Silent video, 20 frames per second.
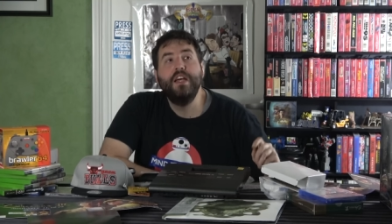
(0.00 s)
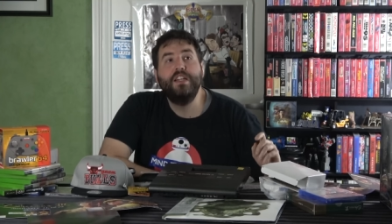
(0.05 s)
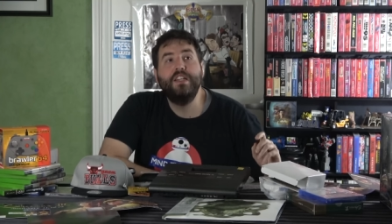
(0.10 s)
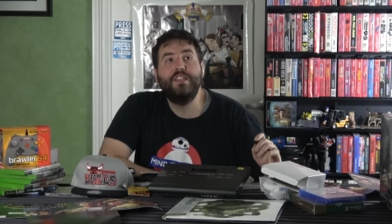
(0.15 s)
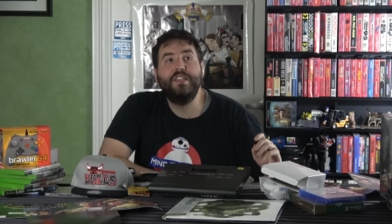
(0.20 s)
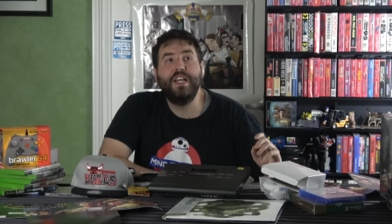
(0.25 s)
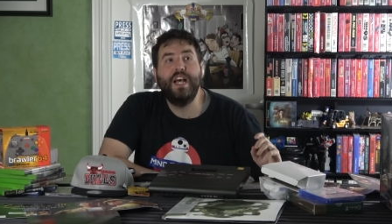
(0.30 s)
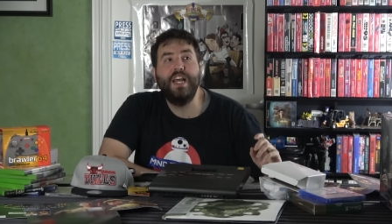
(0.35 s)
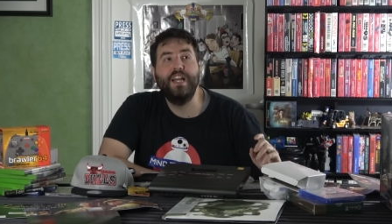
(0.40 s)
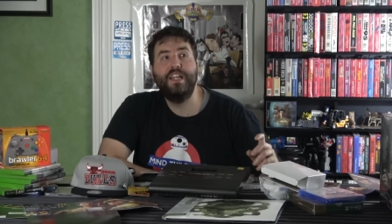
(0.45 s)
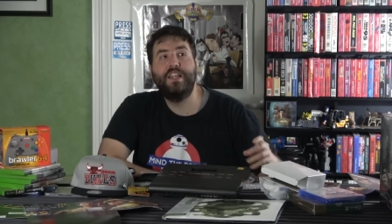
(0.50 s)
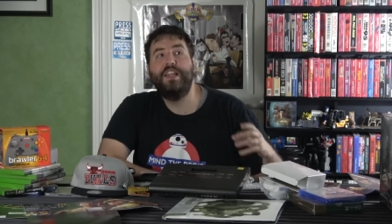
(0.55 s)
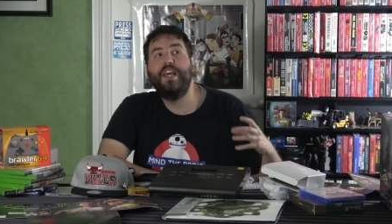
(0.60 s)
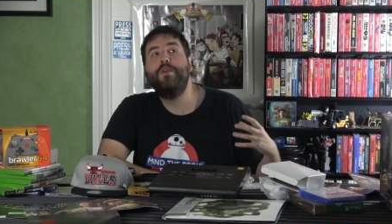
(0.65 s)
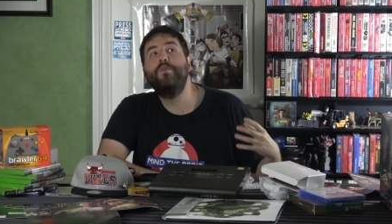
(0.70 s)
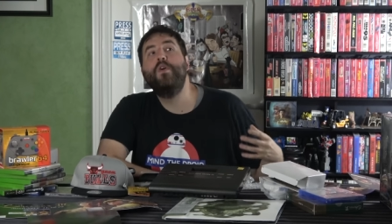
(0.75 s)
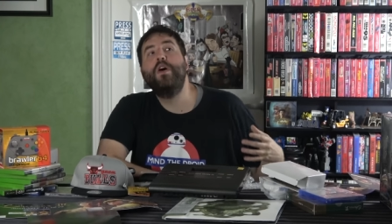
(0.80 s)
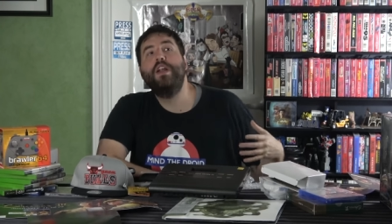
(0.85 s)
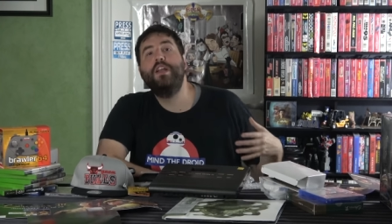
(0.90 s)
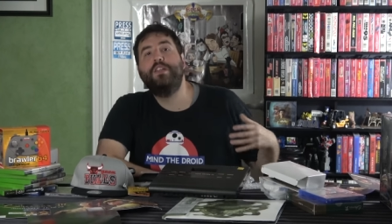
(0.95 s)
decided they
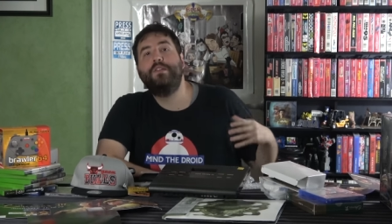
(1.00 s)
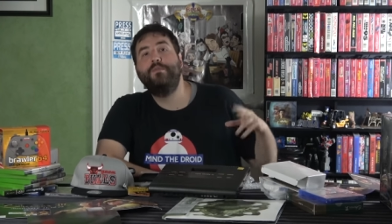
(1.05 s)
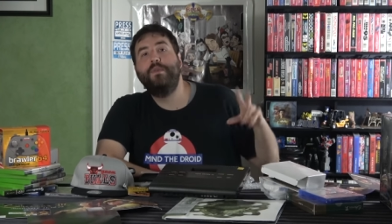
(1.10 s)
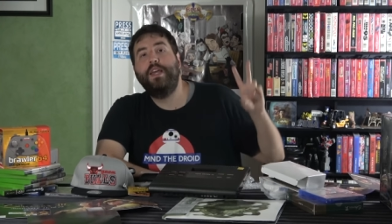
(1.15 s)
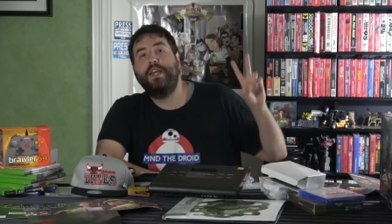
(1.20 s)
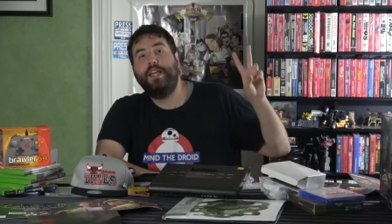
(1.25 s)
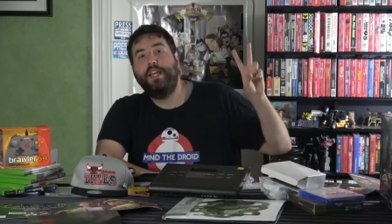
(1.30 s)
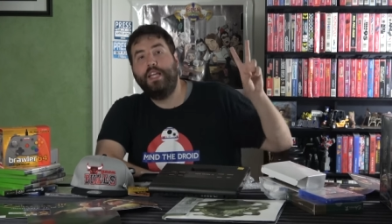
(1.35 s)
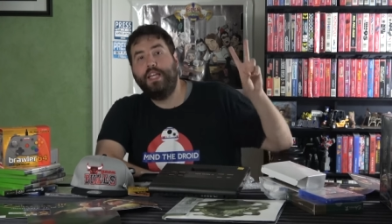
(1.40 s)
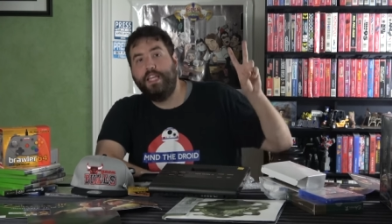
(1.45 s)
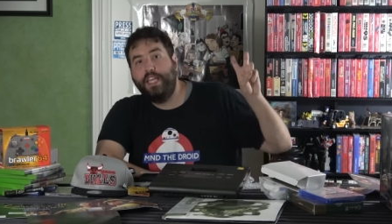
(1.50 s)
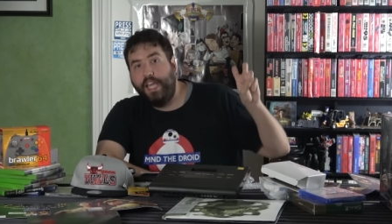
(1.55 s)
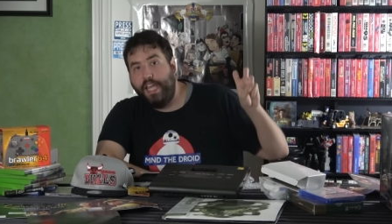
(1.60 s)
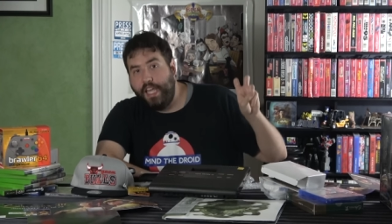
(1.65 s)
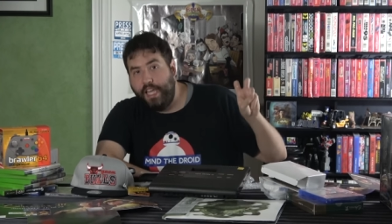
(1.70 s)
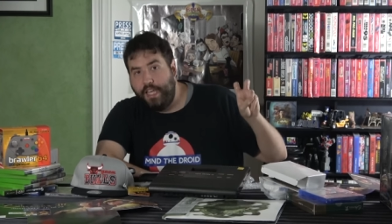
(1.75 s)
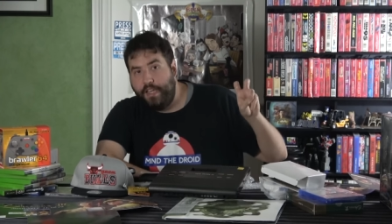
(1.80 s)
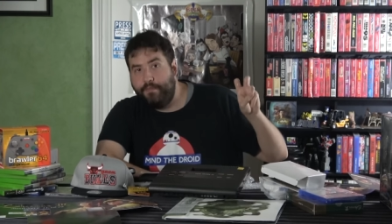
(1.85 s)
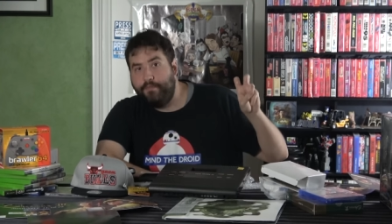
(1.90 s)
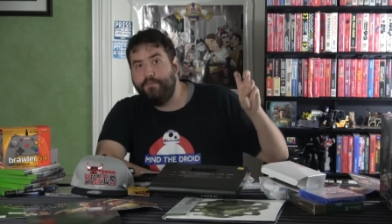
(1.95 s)
wanted to make
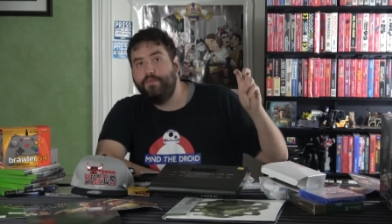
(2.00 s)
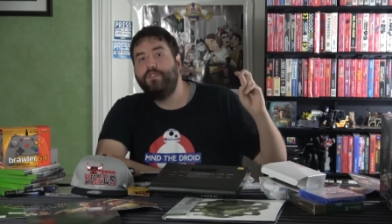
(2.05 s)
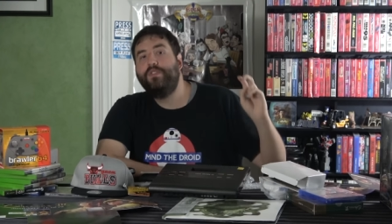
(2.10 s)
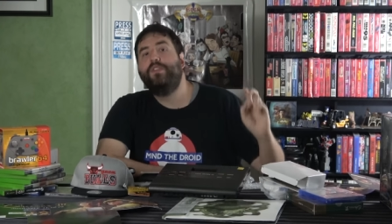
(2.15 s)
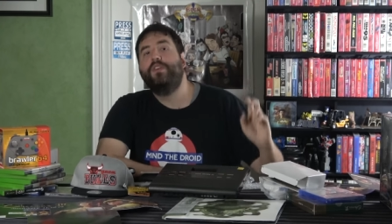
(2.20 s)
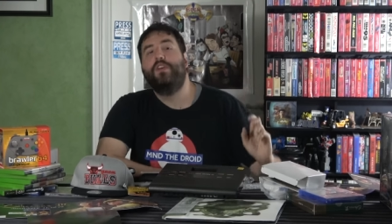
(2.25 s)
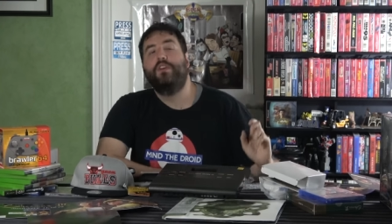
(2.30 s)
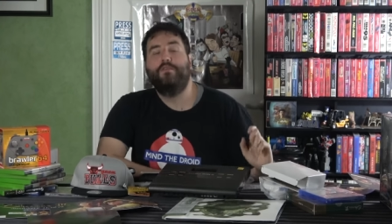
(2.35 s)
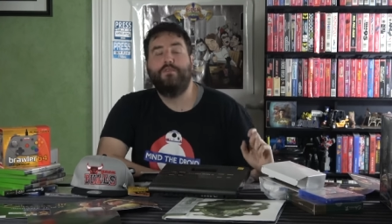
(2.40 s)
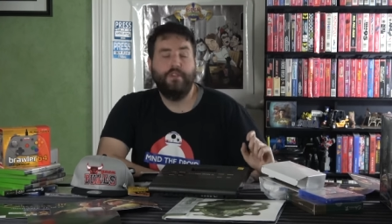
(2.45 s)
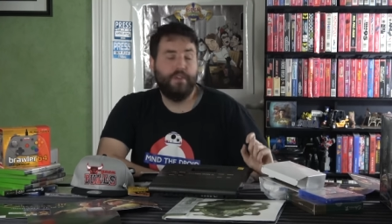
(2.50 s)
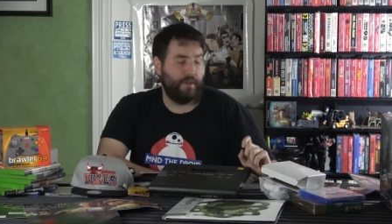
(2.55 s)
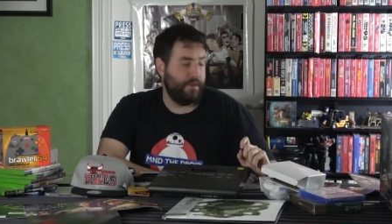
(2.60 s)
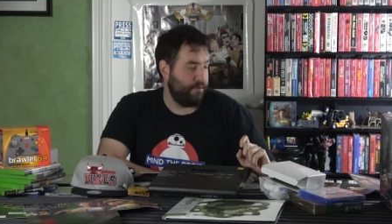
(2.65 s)
games for the